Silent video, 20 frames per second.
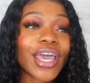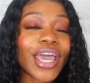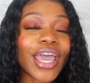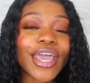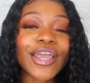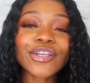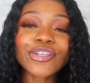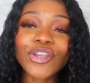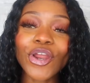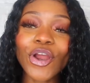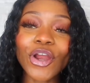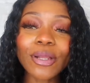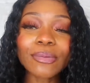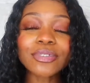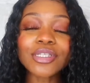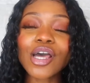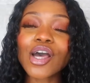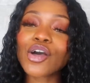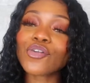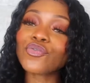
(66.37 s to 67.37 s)
in terms
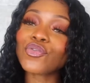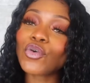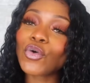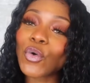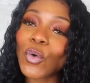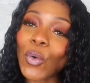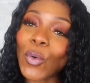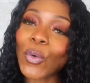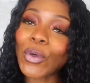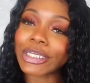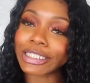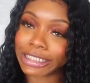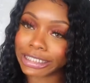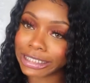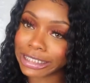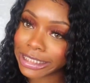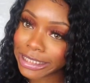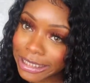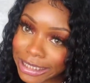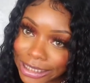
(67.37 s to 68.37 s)
of
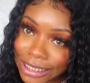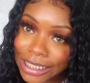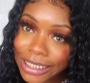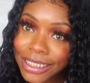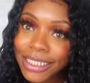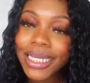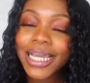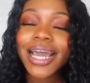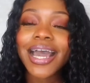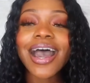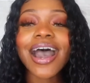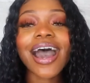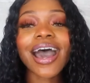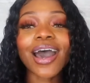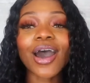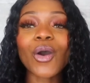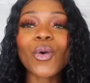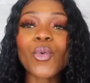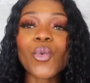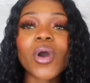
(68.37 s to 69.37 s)
coins,
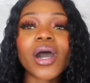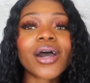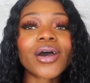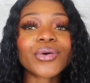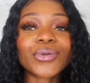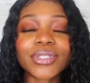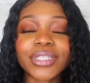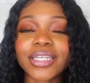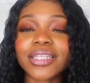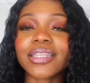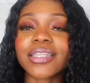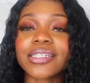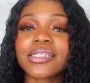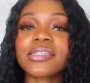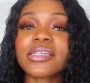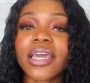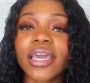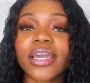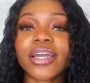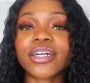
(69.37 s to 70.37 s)
how well did this
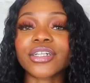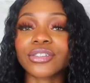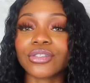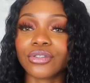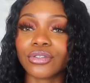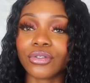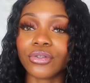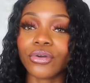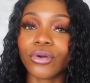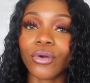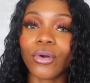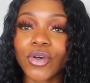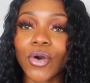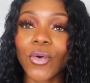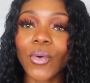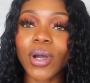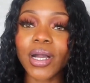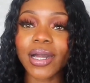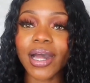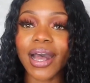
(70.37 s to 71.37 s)
hair do?
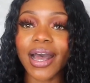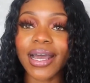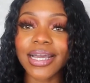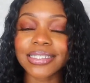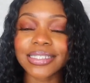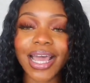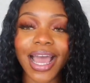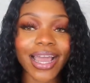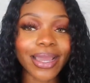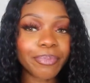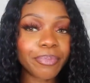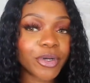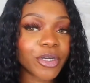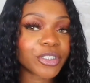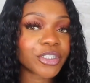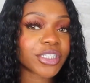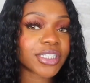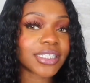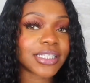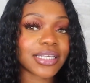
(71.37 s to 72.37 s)
So guys, I
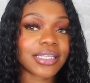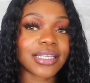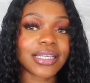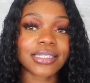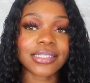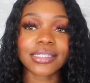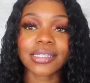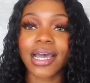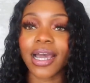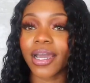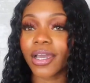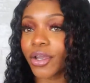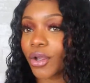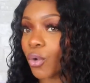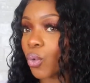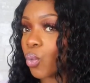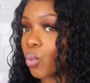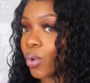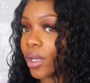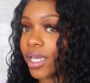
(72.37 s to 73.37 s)
purchased this entire
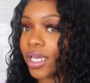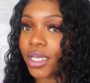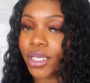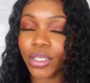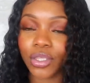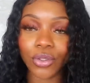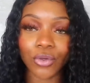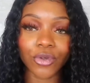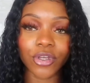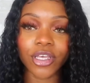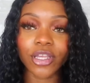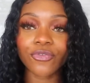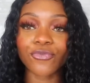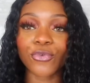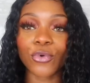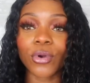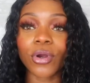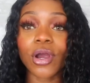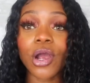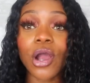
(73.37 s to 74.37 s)
wig unit
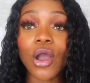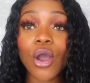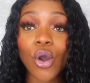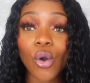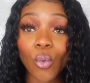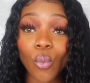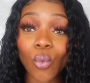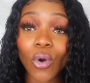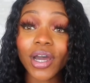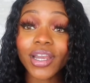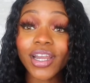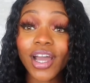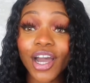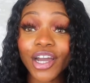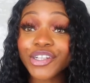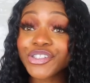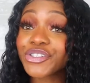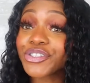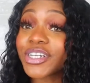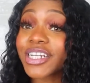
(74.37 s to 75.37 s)
for
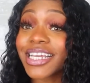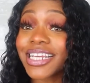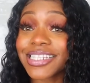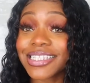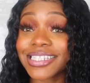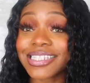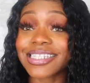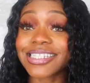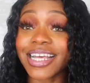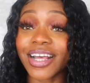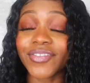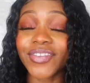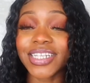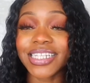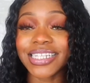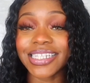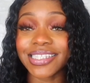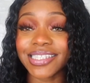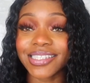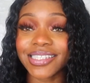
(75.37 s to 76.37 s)

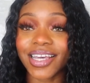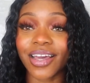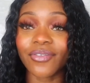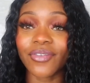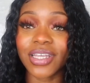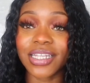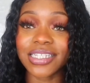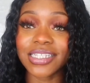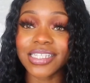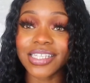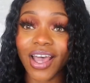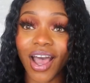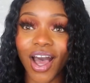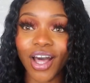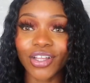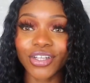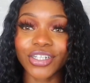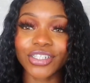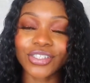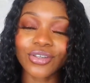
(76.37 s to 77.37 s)

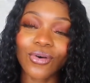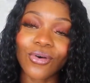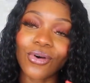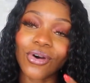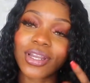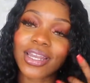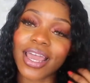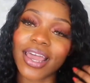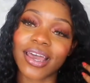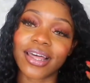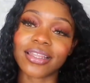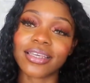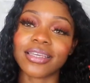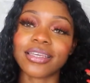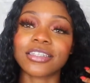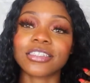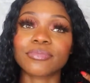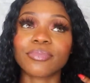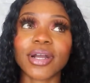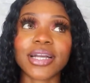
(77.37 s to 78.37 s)
$177 on
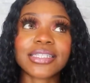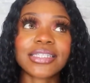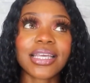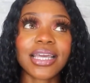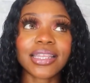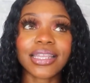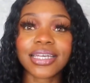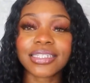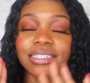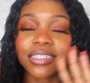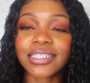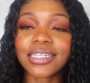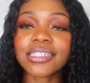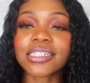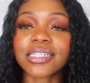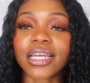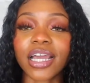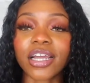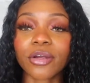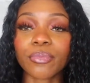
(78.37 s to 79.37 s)
AliExpress, and that's the
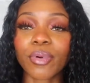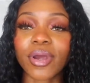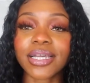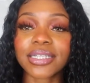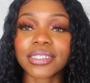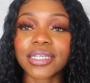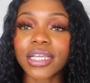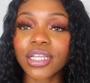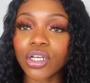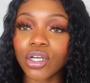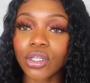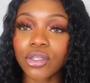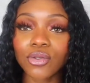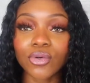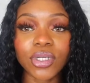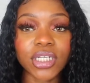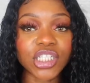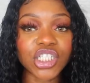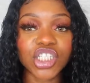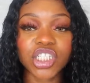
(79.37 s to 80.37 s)
entire price,
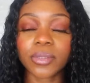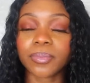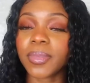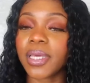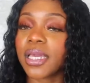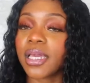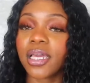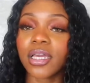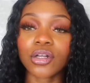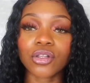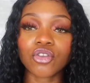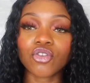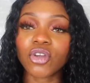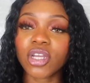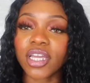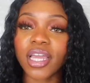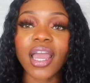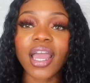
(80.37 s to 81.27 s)
including shipping, including